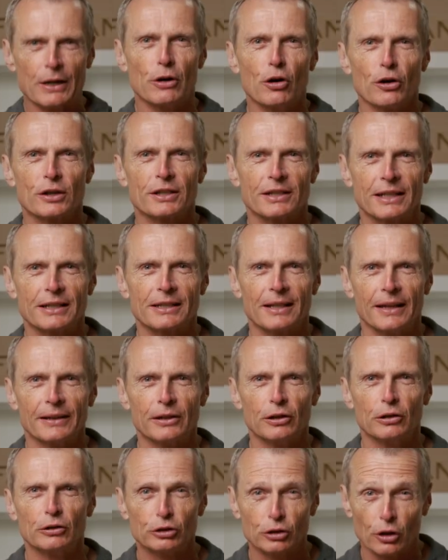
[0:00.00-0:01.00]
hook sets that they
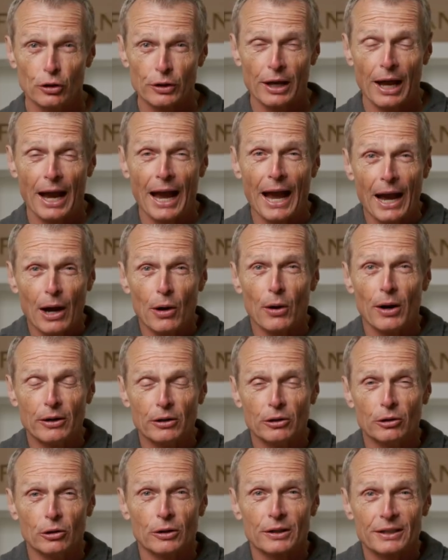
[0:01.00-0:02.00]
do, showing you how a
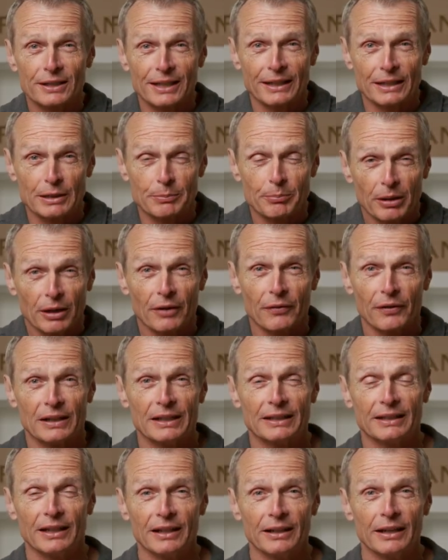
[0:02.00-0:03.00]
hook set is perfectly
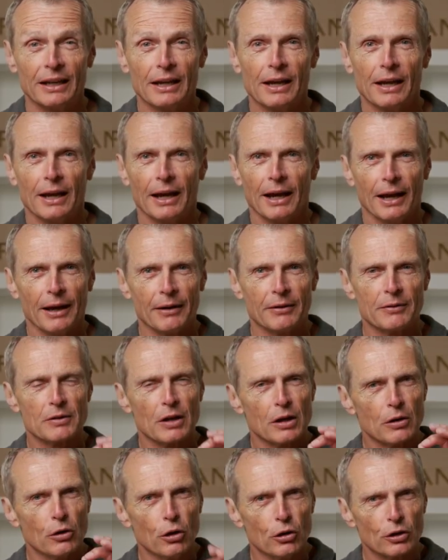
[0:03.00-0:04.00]
done, and
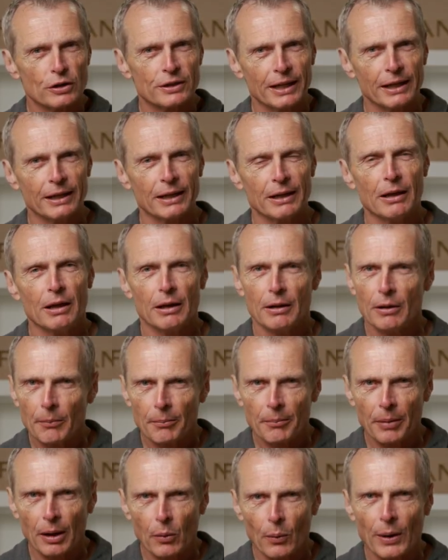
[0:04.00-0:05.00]
hook setting
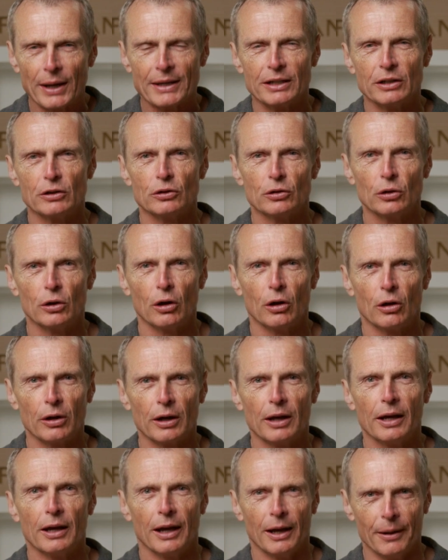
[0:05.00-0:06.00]
by waiting too long
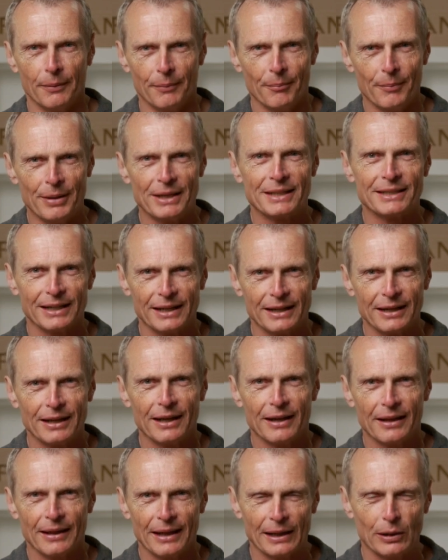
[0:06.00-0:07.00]
and missing
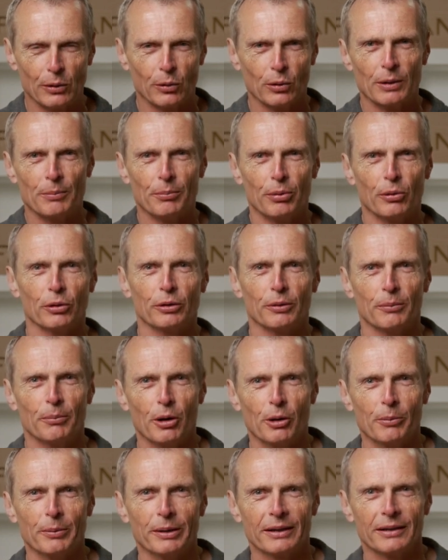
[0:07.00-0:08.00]
that all-important
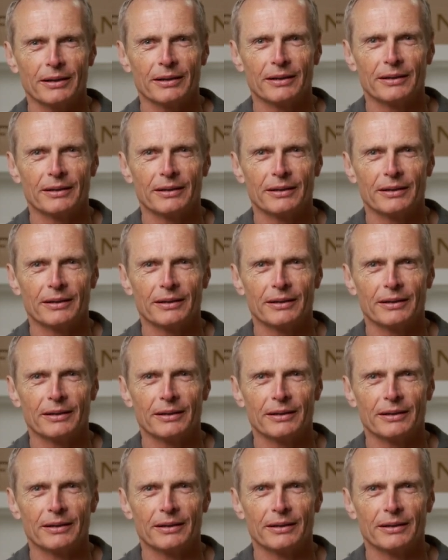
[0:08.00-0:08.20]
moment.